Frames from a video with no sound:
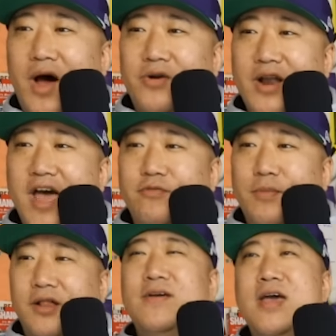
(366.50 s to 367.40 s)
an hour and a half of
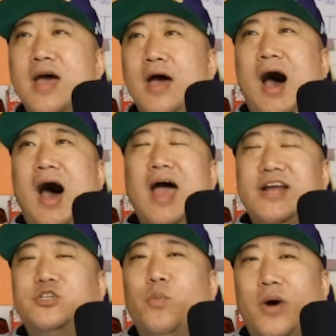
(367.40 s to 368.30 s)
my life. I
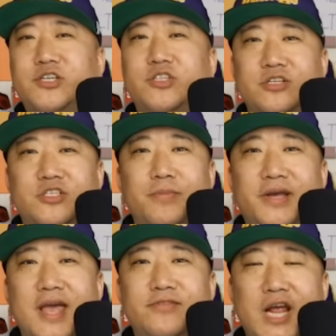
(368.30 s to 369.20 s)
actually watched the
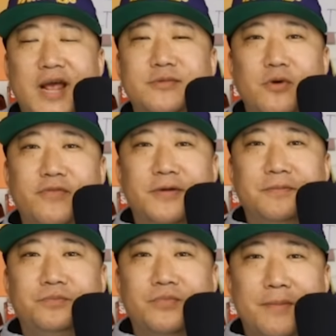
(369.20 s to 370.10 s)
stupid Kevin James movie
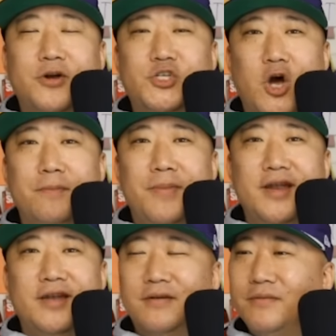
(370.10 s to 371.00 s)
about Sean
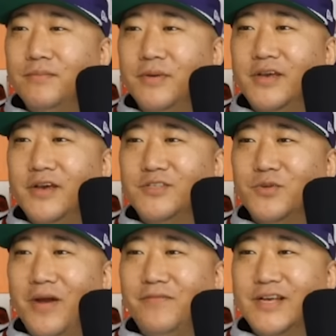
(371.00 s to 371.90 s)
Payton because the
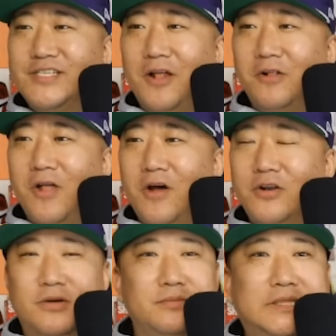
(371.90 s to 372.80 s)
wife likes Taylor
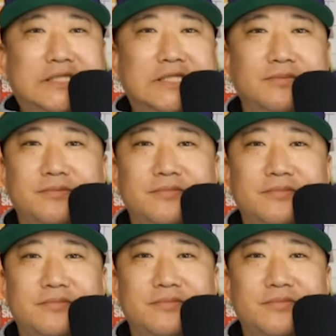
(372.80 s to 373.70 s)
Lautner. Uh,
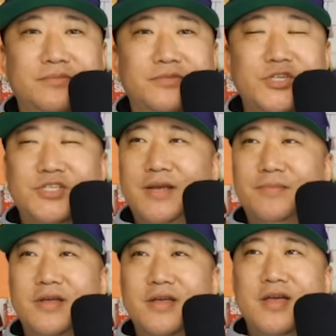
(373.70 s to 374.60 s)
she's
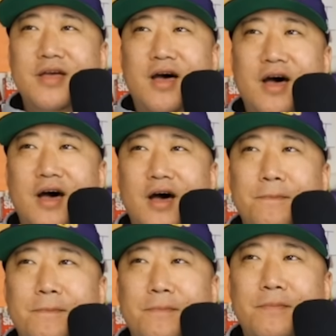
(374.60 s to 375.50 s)
team.
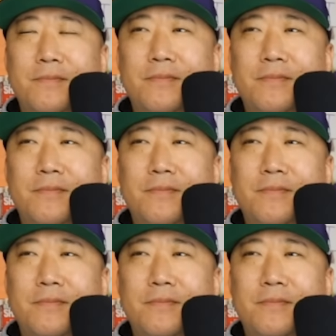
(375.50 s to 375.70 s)
Um,